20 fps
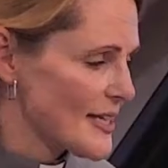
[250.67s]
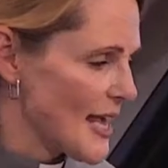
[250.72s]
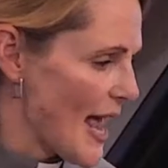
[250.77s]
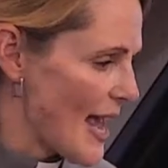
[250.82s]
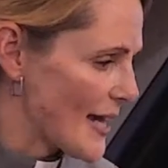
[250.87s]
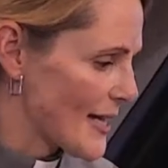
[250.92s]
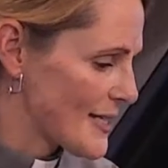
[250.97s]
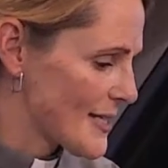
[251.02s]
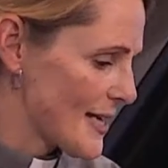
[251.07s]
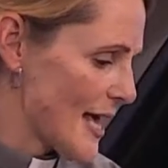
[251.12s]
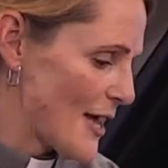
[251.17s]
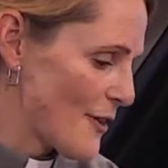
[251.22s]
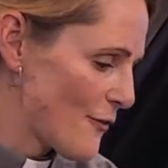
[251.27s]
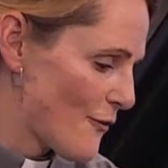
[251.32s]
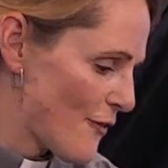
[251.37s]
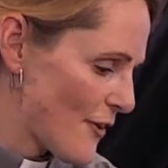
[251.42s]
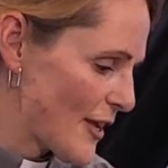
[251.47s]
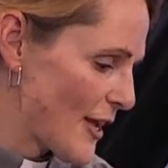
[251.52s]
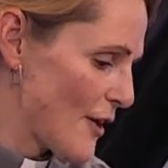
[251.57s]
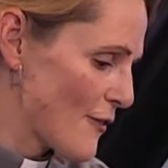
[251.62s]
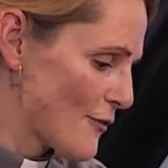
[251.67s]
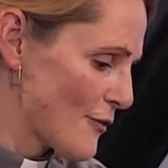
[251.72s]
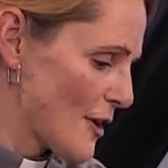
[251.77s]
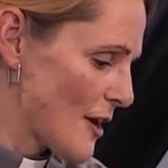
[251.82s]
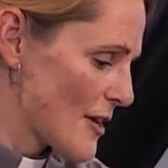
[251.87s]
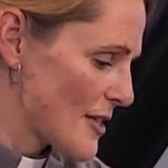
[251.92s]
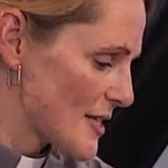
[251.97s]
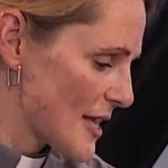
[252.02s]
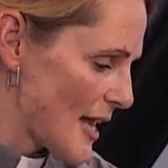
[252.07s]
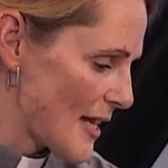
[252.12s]
sex and
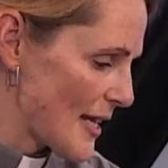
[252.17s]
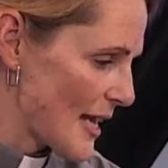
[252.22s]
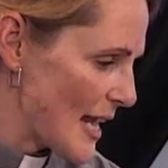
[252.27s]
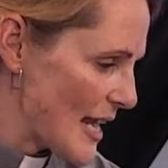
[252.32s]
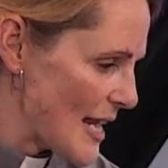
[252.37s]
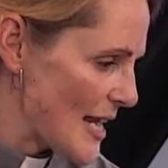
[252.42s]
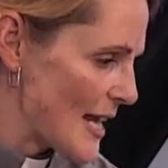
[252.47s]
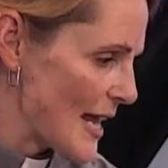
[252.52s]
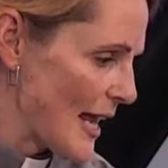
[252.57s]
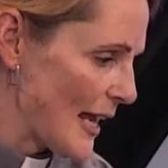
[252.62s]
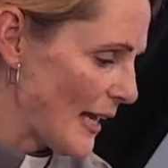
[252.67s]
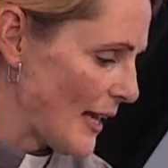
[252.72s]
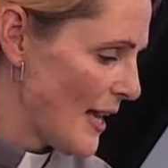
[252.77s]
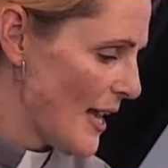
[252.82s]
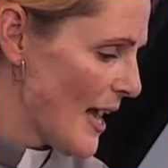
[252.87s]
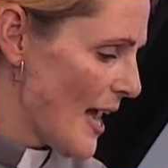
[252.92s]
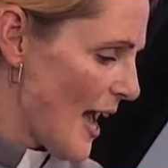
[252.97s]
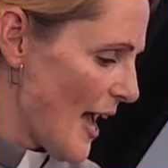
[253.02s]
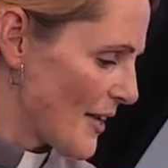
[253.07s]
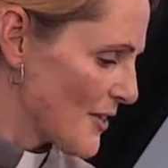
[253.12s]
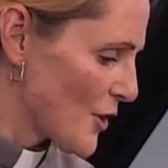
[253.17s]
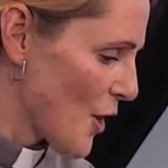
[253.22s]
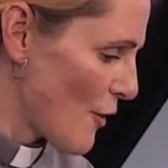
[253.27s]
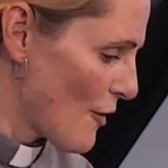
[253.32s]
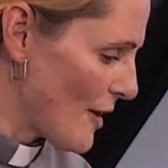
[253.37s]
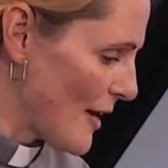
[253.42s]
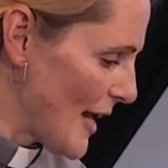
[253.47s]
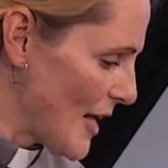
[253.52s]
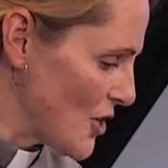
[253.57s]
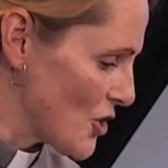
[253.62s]
forgiveness and healing and
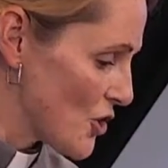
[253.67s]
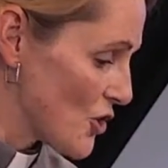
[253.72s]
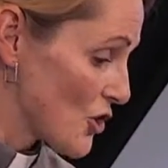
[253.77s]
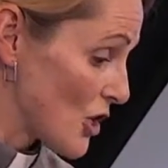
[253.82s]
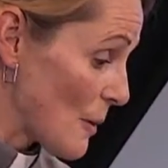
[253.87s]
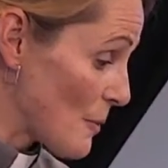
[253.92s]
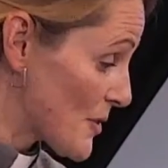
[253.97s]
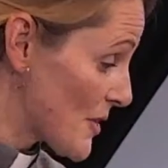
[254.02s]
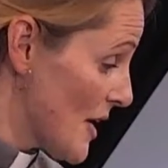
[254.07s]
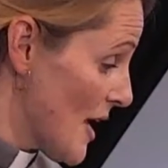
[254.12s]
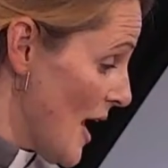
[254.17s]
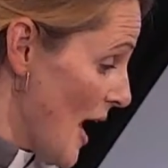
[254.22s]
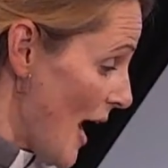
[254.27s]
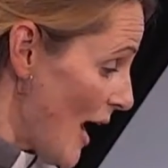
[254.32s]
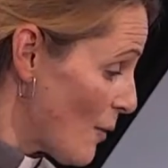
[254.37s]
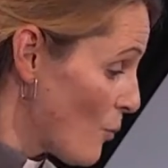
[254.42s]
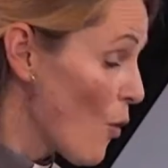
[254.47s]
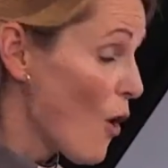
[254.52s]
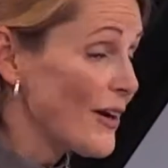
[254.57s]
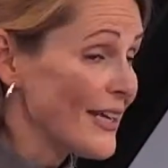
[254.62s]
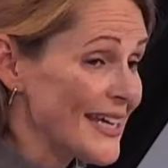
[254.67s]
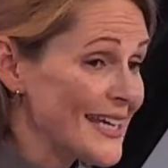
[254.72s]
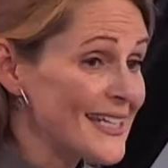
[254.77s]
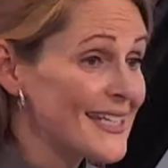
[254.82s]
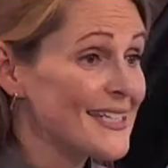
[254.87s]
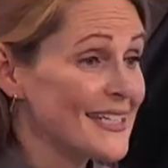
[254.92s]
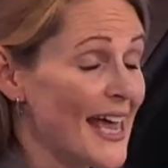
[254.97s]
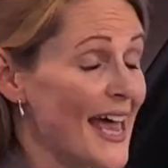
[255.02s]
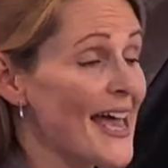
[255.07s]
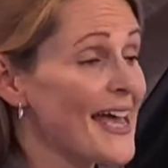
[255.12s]
our relationships. And what he
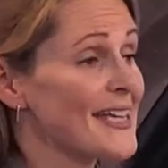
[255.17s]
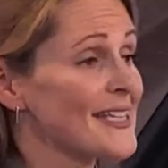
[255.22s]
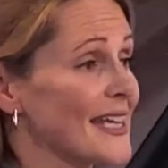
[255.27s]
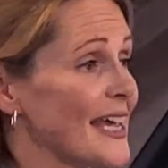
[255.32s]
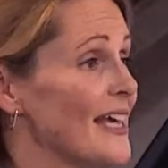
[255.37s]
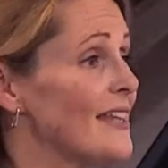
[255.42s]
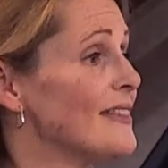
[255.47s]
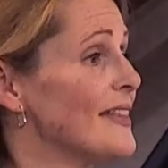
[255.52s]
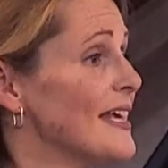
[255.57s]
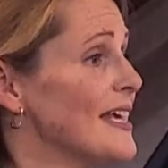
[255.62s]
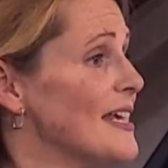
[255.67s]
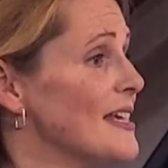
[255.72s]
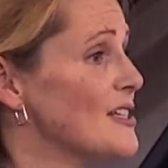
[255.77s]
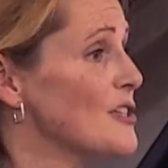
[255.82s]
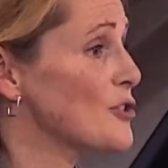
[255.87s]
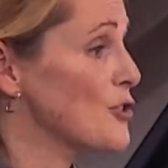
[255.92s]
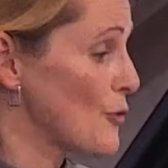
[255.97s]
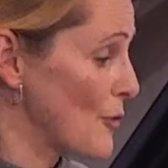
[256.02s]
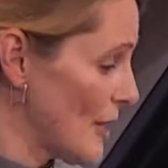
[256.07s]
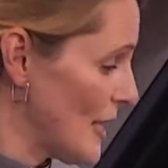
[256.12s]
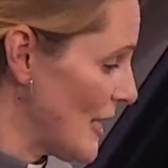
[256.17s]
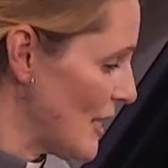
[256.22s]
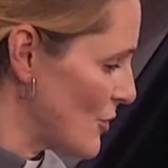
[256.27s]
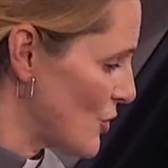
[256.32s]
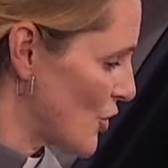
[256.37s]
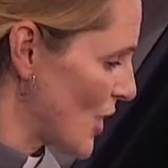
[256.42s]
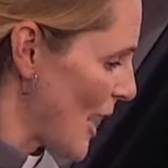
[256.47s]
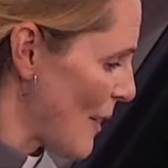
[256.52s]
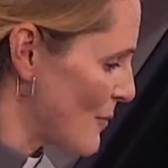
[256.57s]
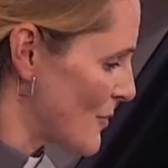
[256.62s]
says in these three
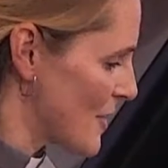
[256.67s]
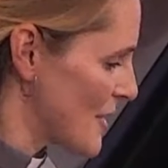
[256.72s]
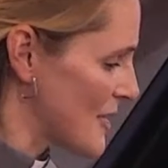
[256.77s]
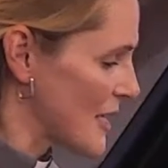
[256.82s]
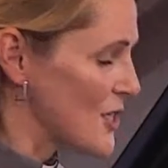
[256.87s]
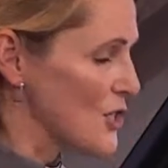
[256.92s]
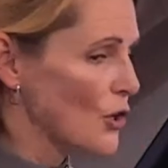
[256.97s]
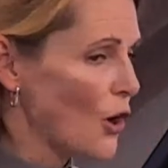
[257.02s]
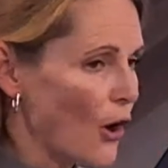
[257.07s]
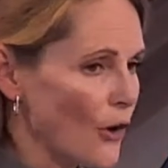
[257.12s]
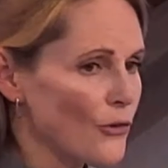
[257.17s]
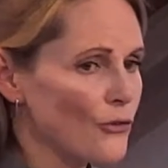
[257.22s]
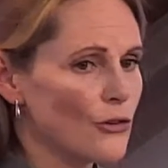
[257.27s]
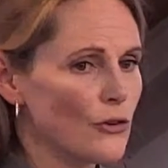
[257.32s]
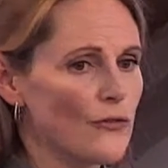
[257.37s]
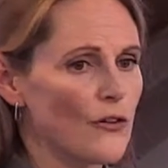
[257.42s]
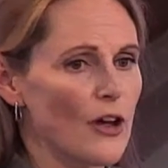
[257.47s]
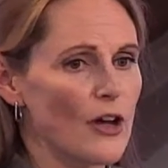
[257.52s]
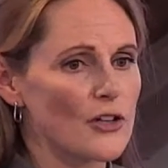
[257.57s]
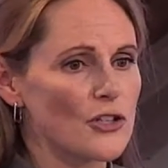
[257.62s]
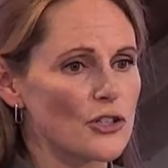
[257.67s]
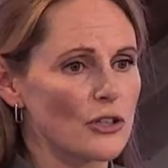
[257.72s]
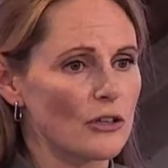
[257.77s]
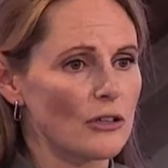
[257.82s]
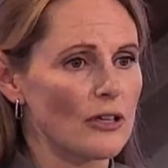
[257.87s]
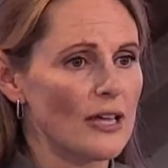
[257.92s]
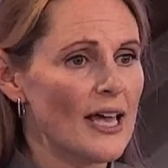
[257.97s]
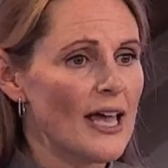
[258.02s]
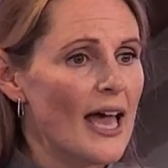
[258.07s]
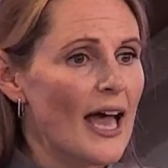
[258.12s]
chapters is
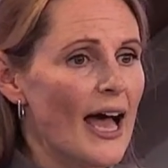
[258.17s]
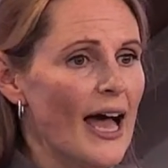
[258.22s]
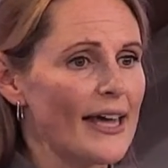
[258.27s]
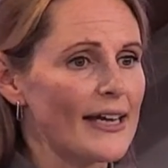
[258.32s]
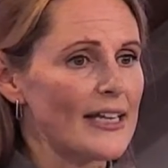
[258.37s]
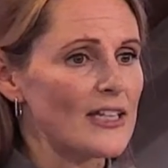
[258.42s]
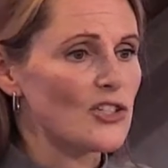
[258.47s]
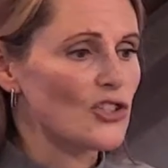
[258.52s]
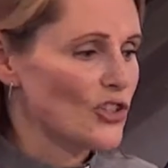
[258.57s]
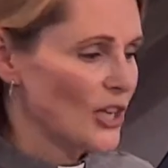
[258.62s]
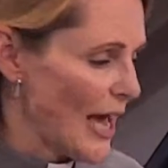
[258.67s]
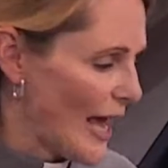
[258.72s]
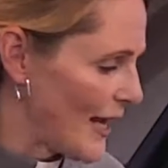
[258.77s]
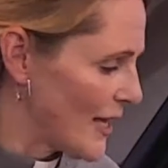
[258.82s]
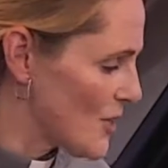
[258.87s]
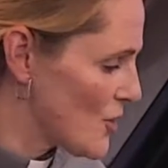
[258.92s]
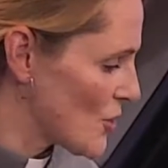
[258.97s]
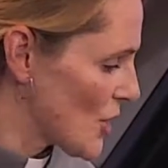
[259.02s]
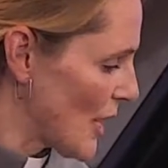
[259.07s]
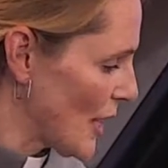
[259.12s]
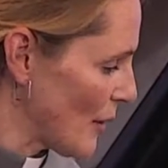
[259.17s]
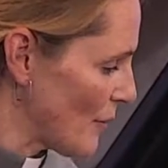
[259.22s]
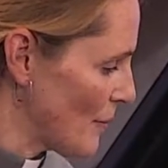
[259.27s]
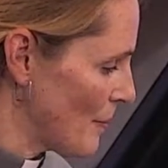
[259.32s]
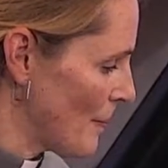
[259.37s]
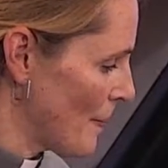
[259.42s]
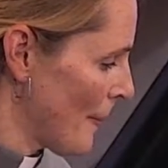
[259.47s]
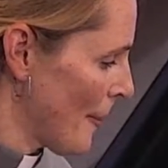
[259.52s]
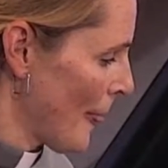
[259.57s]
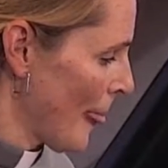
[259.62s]
controversial and it's challenging.